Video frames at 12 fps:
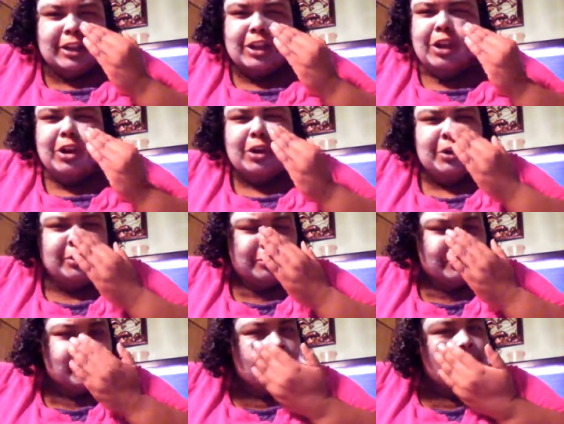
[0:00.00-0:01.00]
my
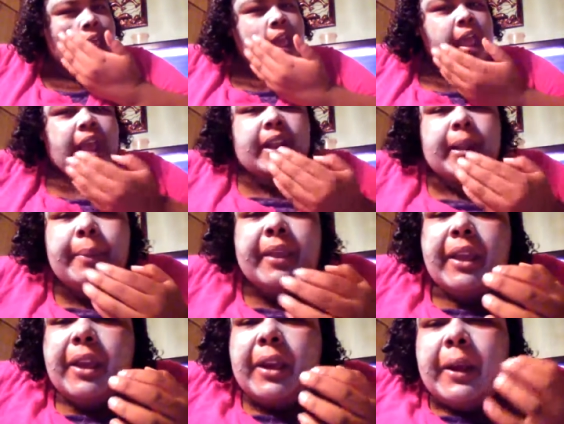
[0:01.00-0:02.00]
nose. And up
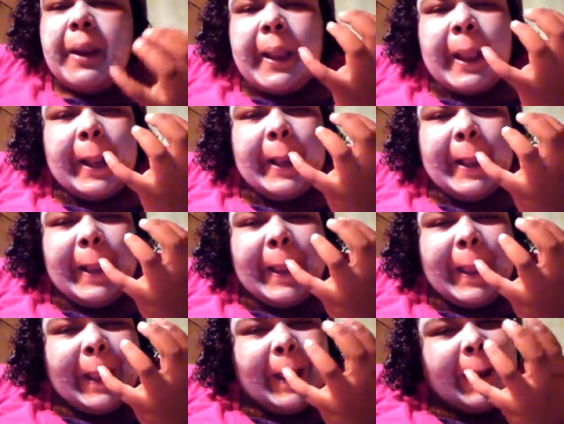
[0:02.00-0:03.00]
here, kind
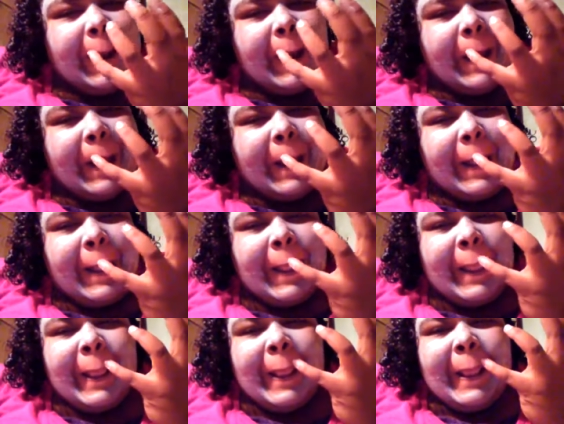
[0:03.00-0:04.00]
of here.
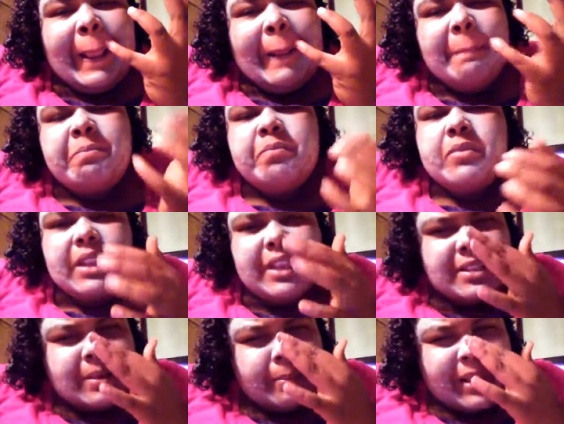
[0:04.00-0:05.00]

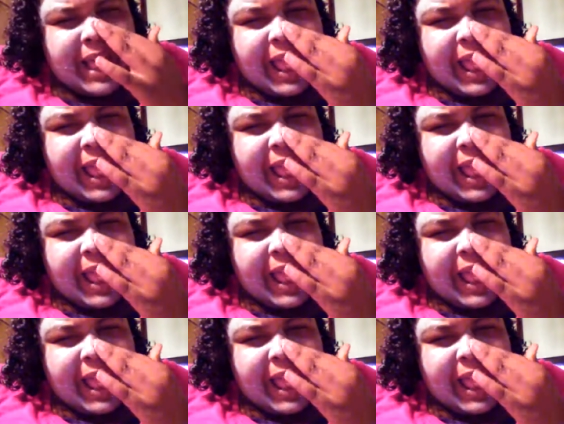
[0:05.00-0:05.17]
Get some